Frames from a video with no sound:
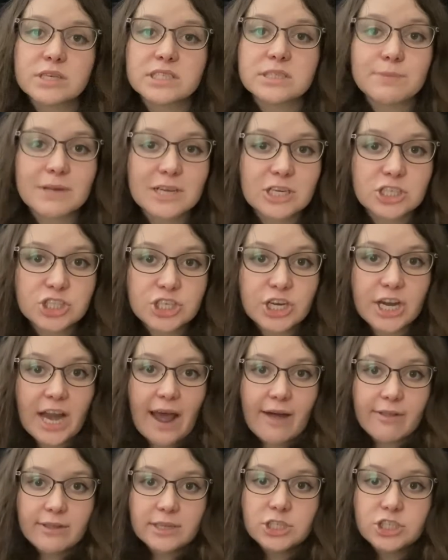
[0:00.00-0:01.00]
is being
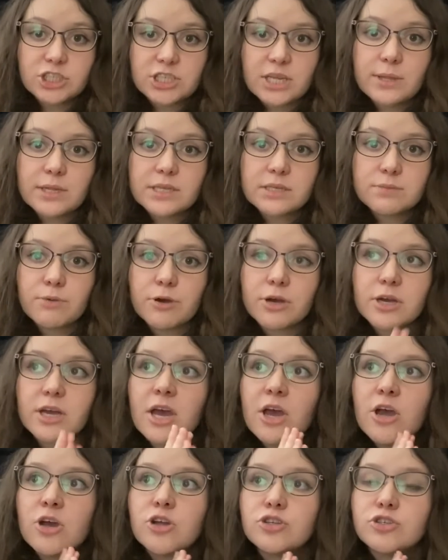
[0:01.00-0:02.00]
challenged in this book
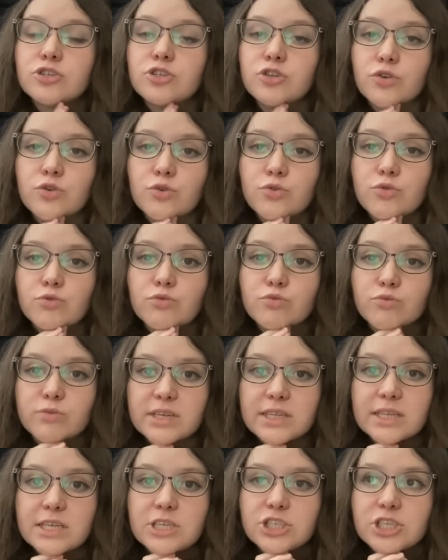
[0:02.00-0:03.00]
to
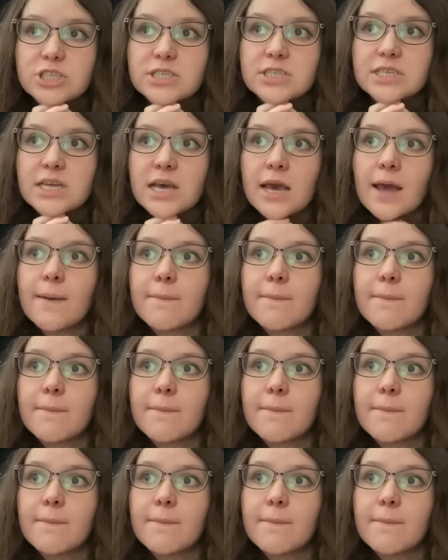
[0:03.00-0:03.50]
really just